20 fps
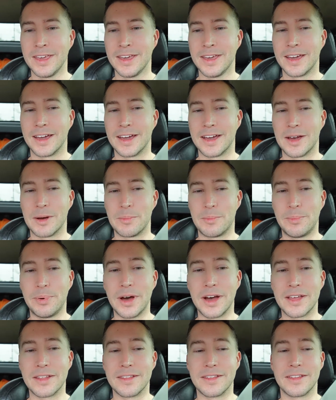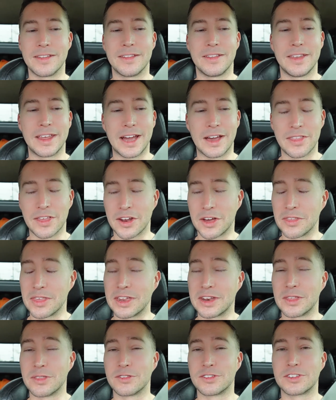But now that all
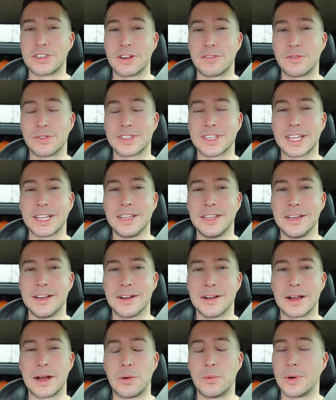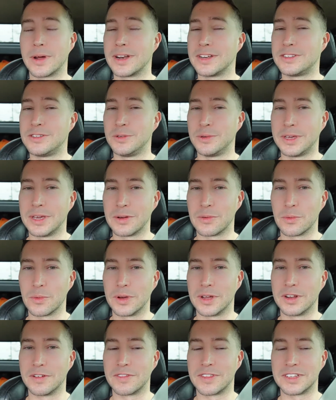that other stuff was clear, I wanted to get
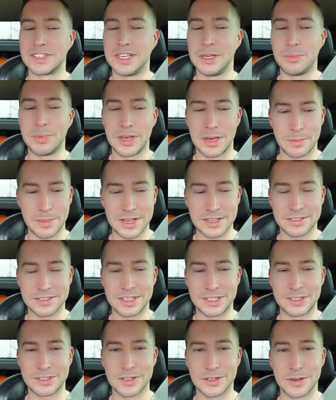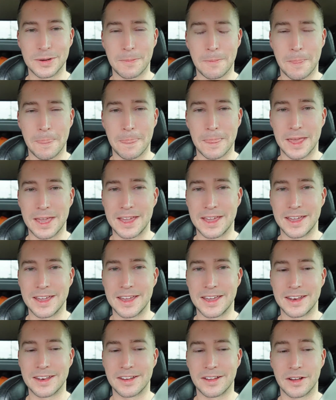rid of the TPMS sensor,
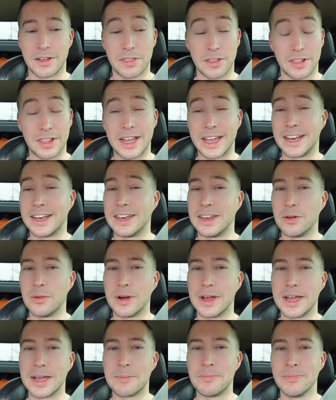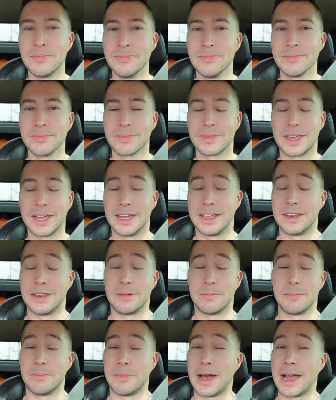and the light anyway.
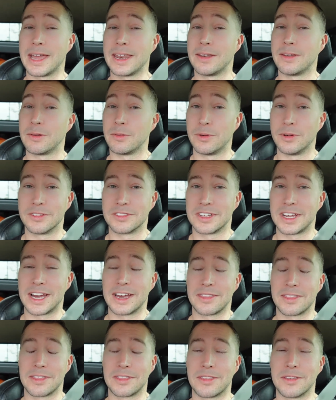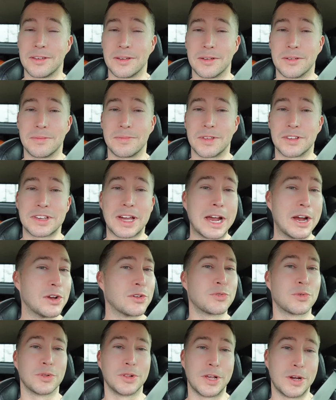And mine was not that the
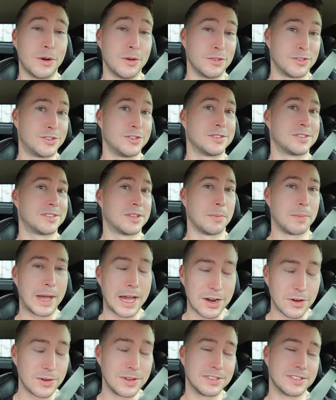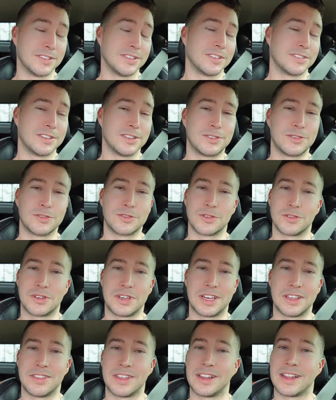tires were low, it was just the batteries and the sensors are
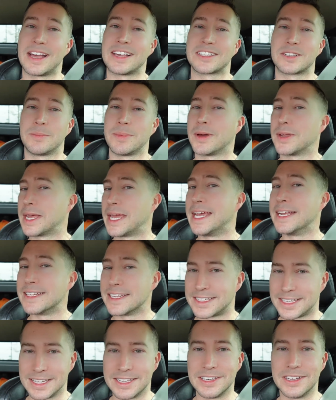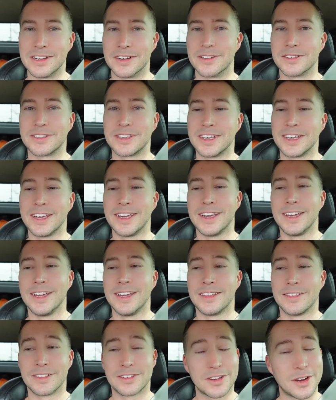dead. They last about 8 to 10 years.
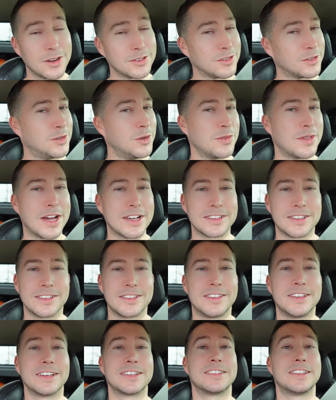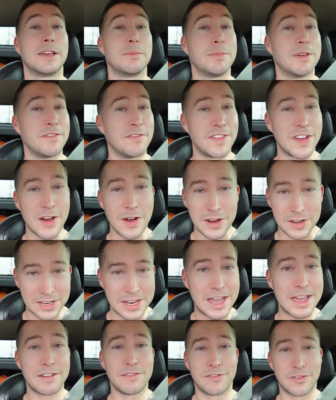This car's a 2006, they've been very
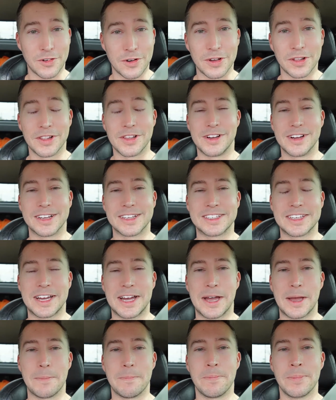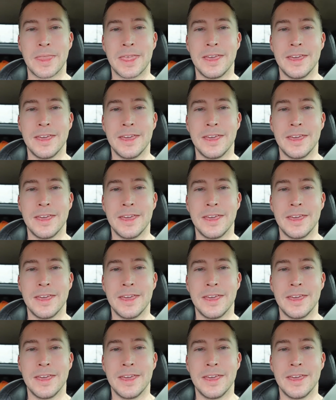dead for a long time.